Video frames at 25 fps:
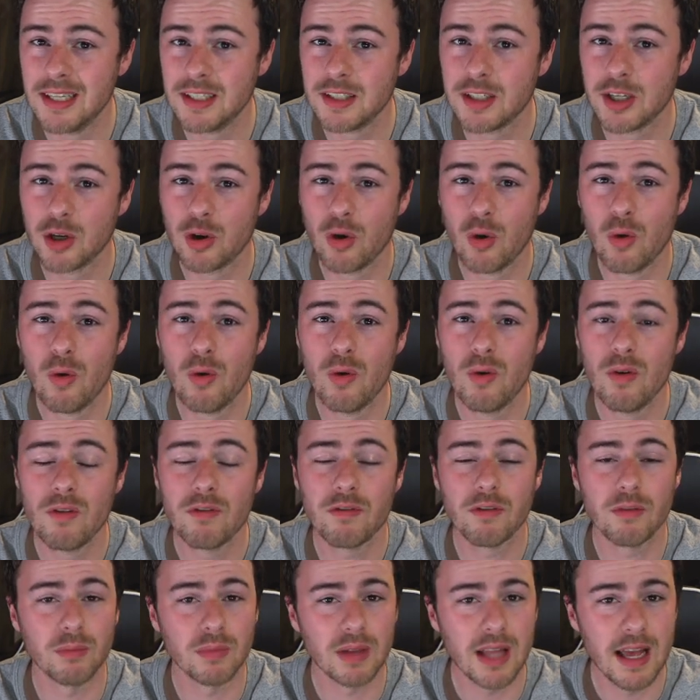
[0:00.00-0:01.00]
to go
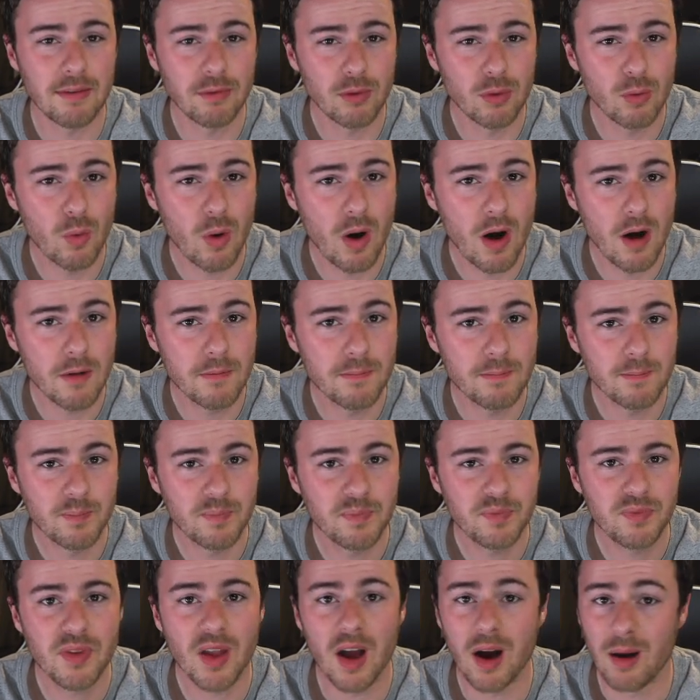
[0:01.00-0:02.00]
from level 1
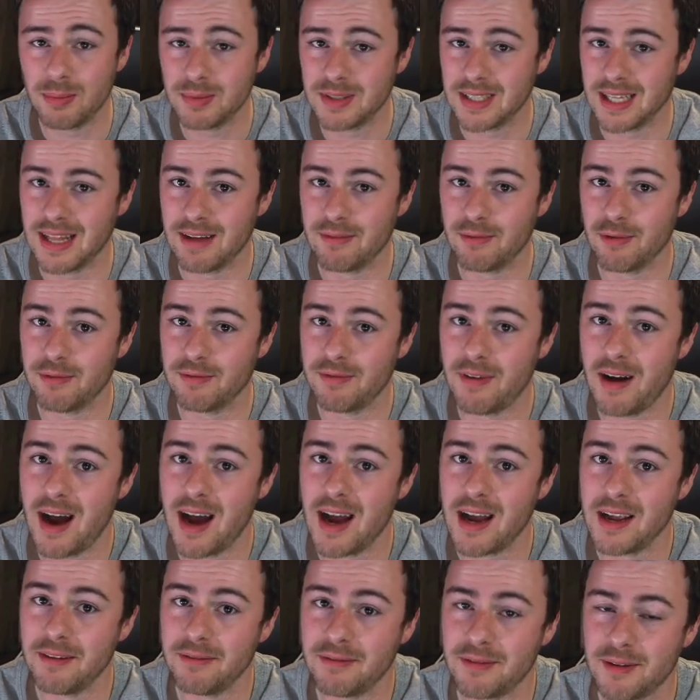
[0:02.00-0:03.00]
up to level
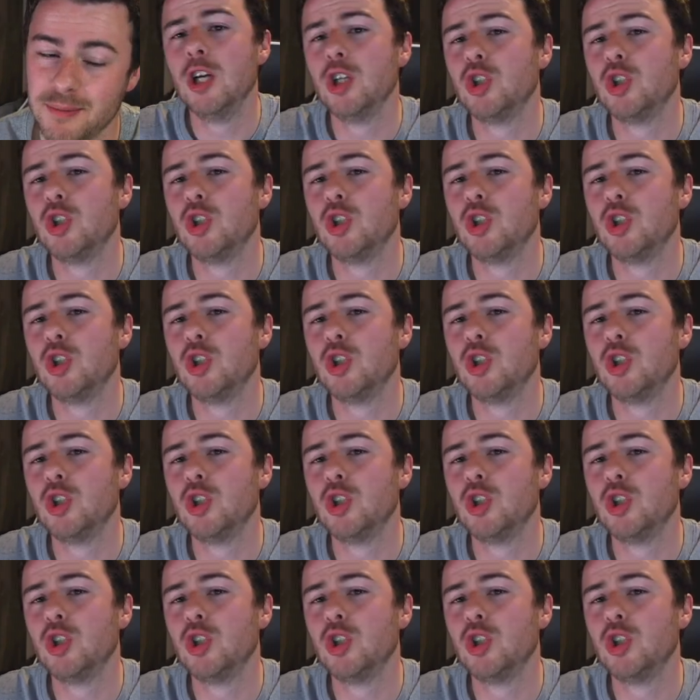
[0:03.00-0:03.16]
5.